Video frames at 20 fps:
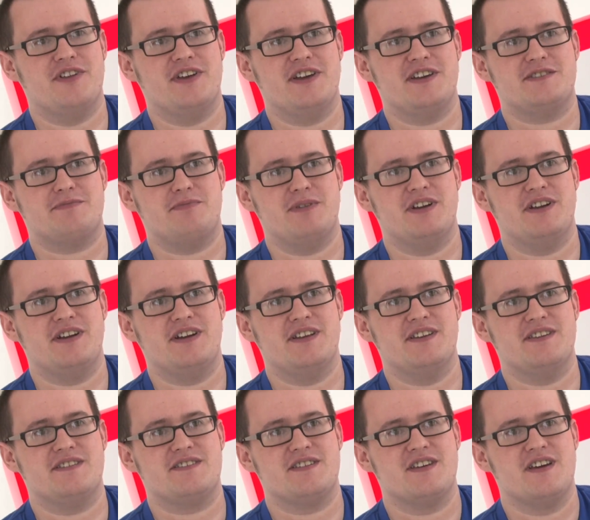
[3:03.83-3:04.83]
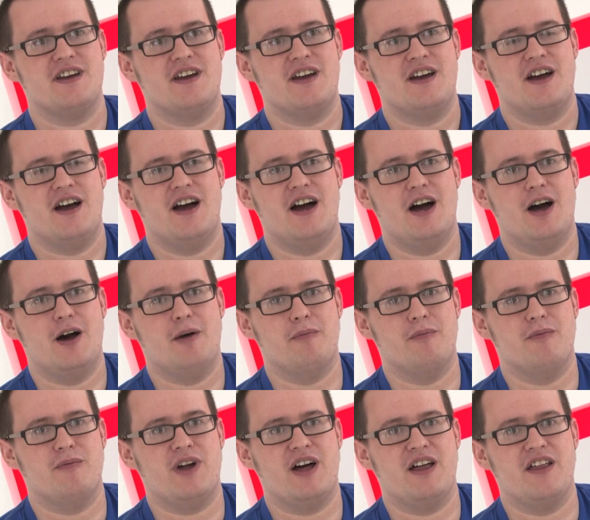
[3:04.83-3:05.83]
the experience,
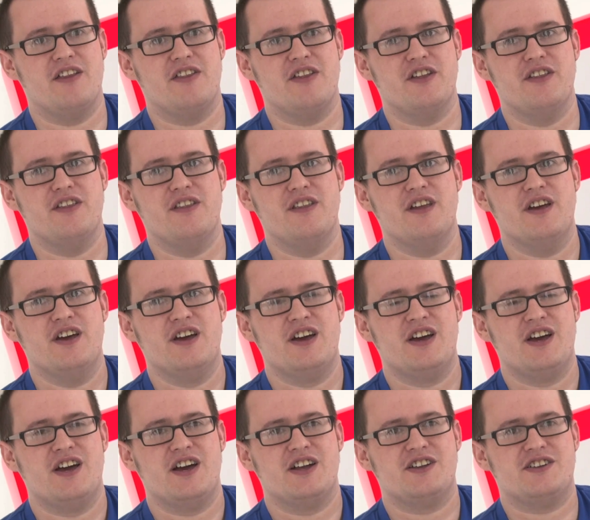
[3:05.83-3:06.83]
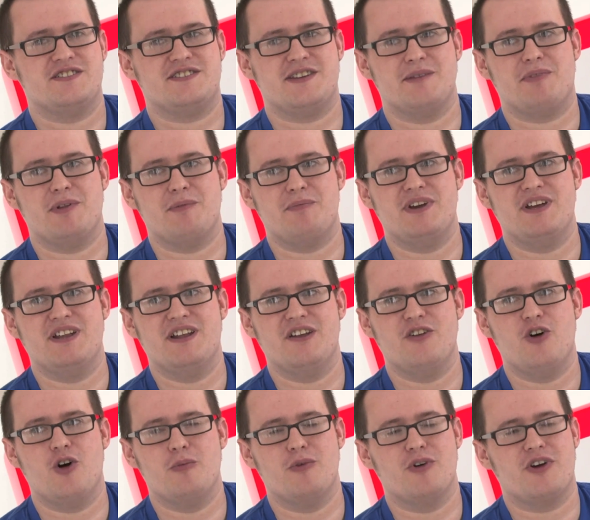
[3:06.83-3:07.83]
rather than just simply being a
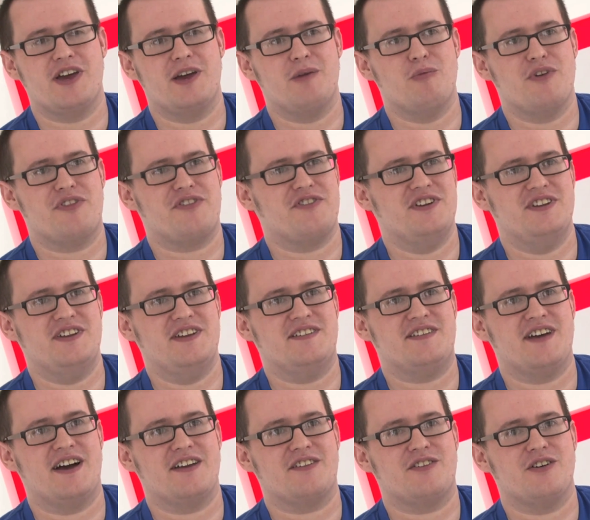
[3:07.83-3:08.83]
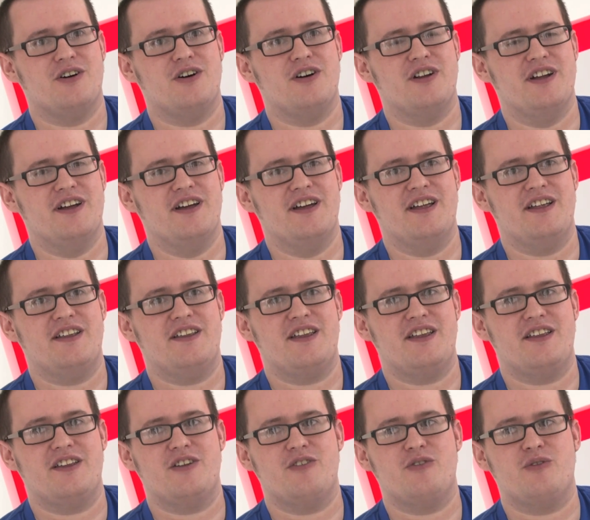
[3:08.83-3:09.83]
normal game with 3D tacked on. It
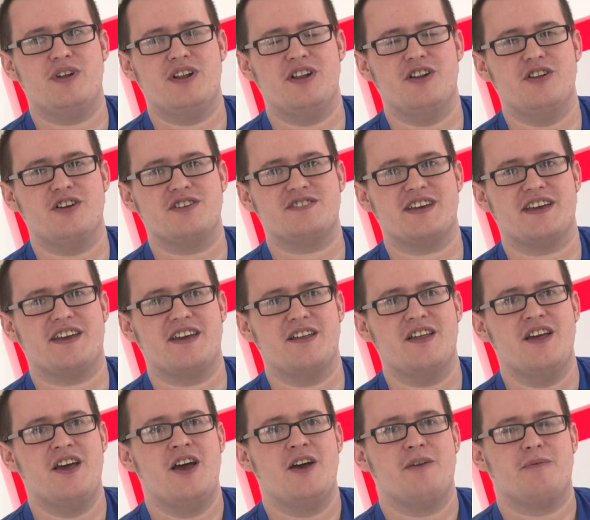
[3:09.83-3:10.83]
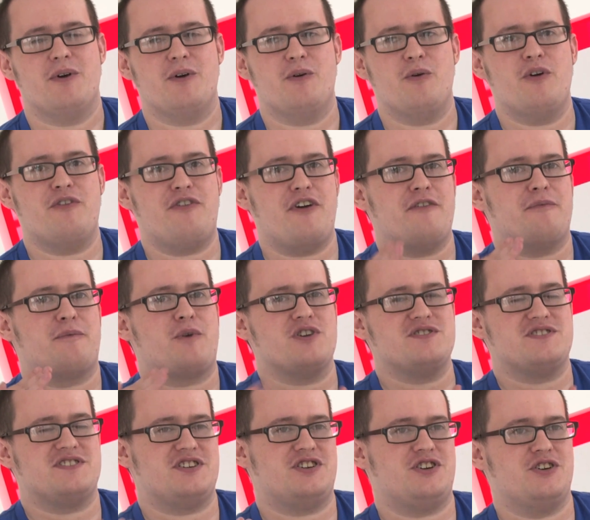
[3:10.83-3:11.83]
really looks like
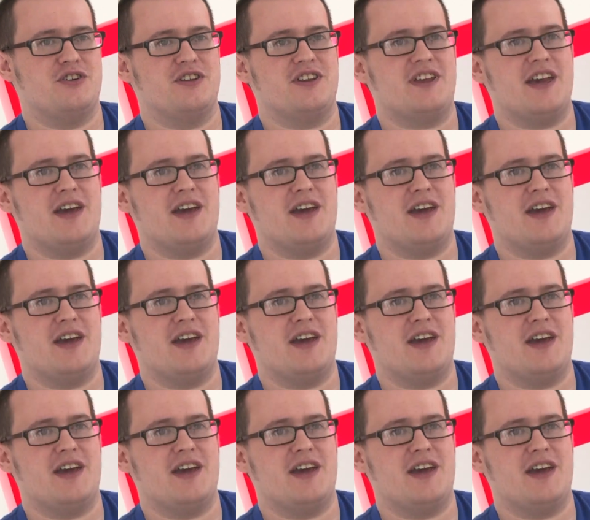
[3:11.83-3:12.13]
because it's a shooting